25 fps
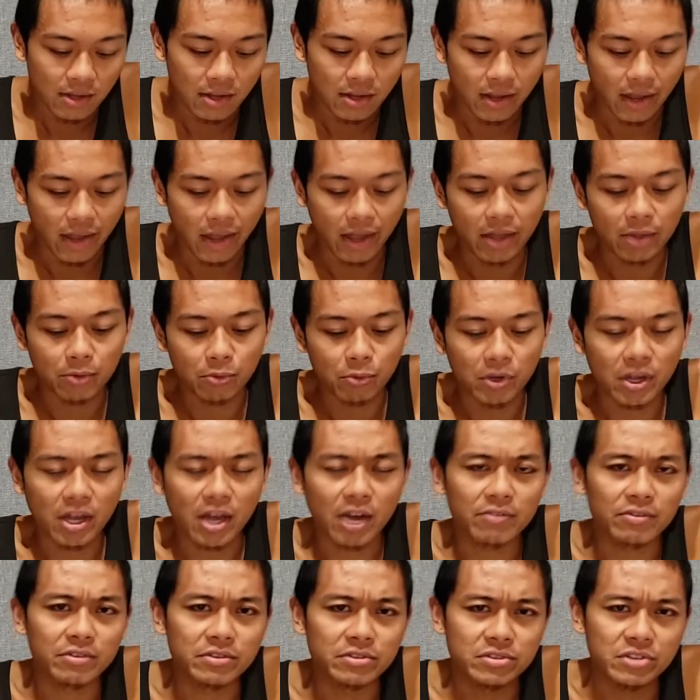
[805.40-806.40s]
And we
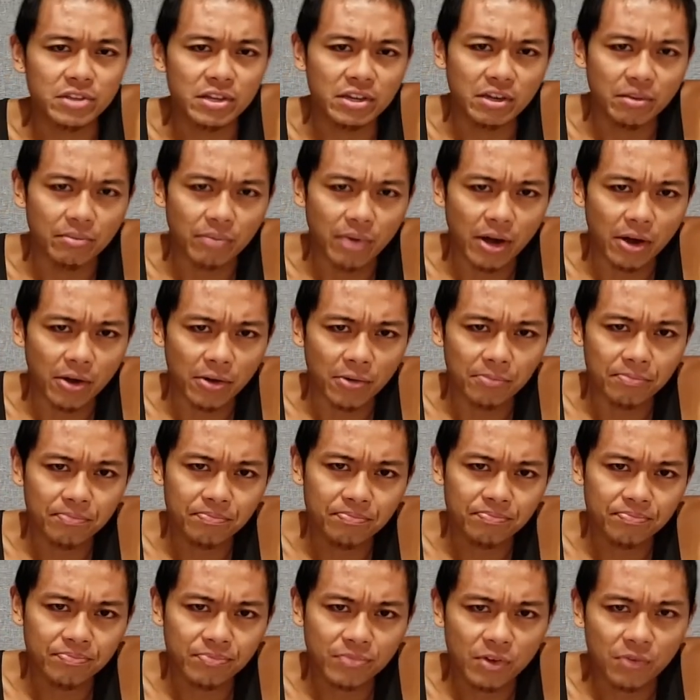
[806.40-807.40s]
have this thing about
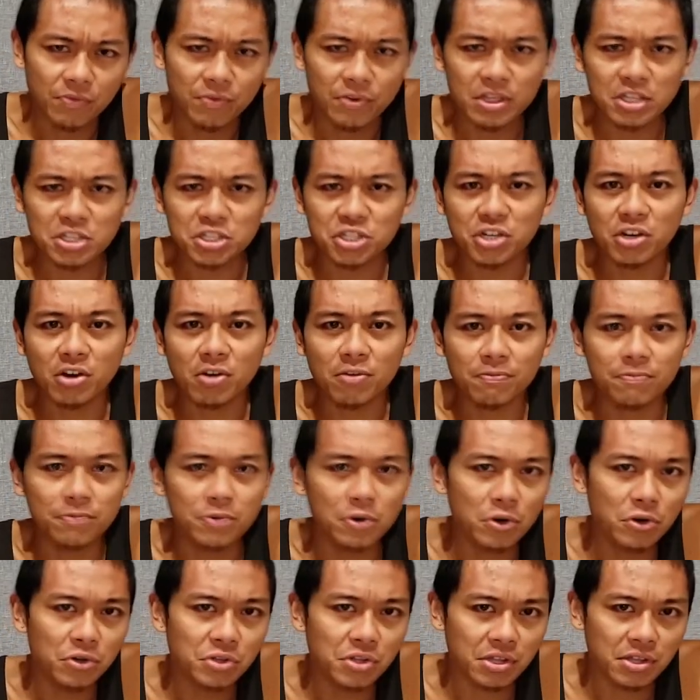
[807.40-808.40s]
finishing our
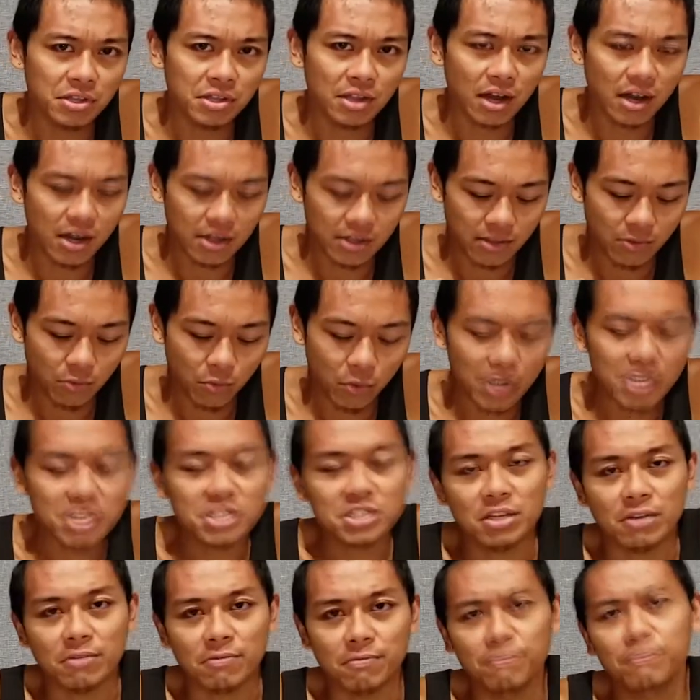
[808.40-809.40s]
food and not
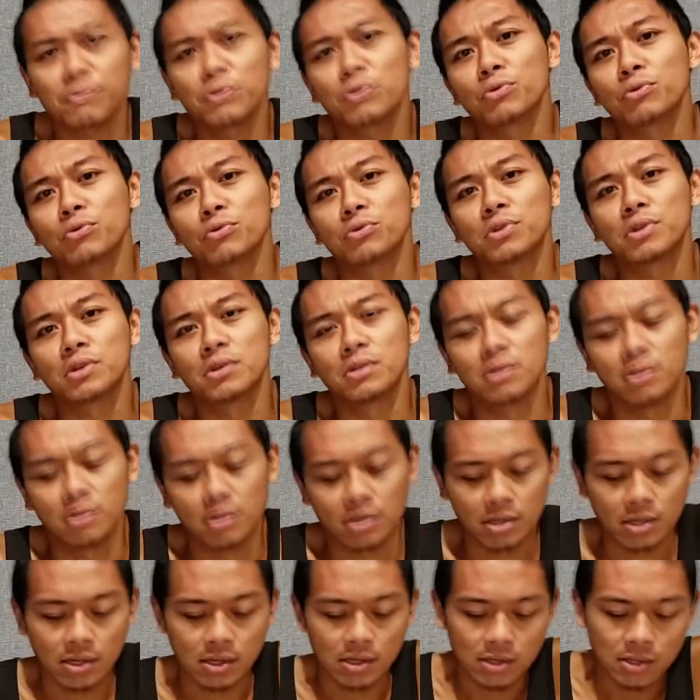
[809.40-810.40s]
wasting food.
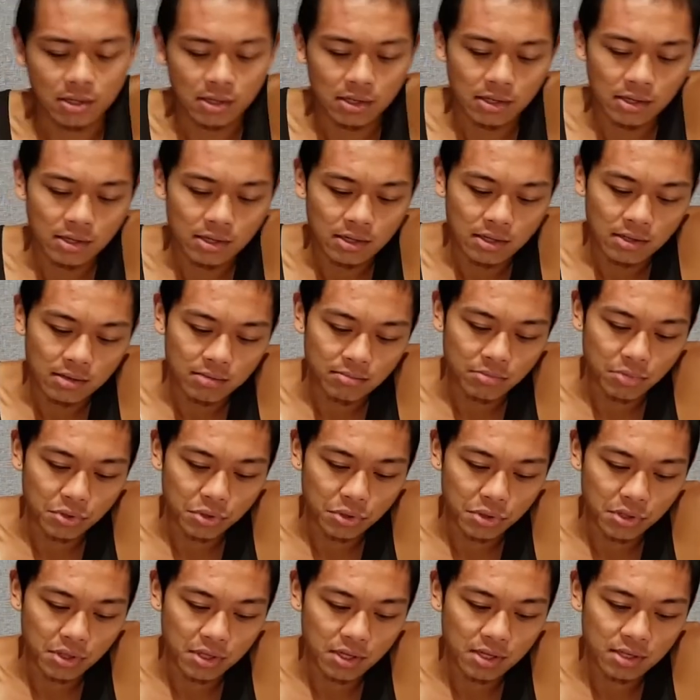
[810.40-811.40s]

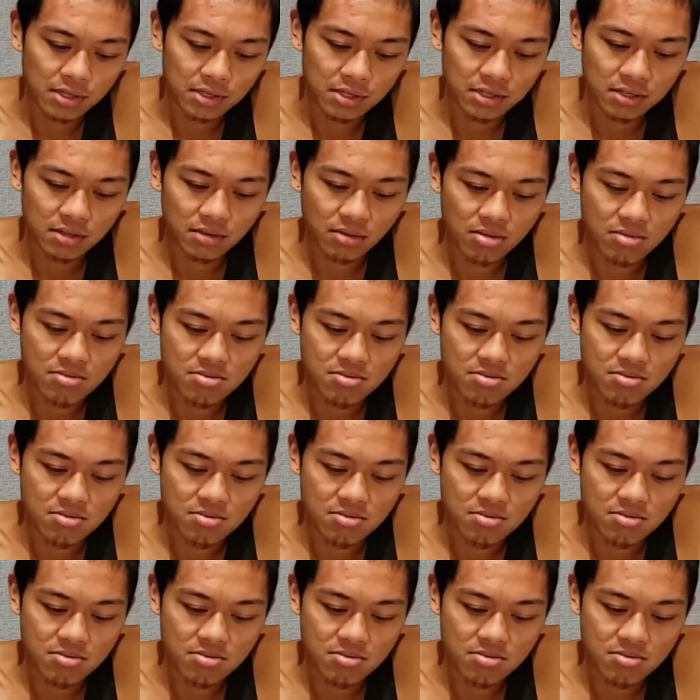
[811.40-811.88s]
But this,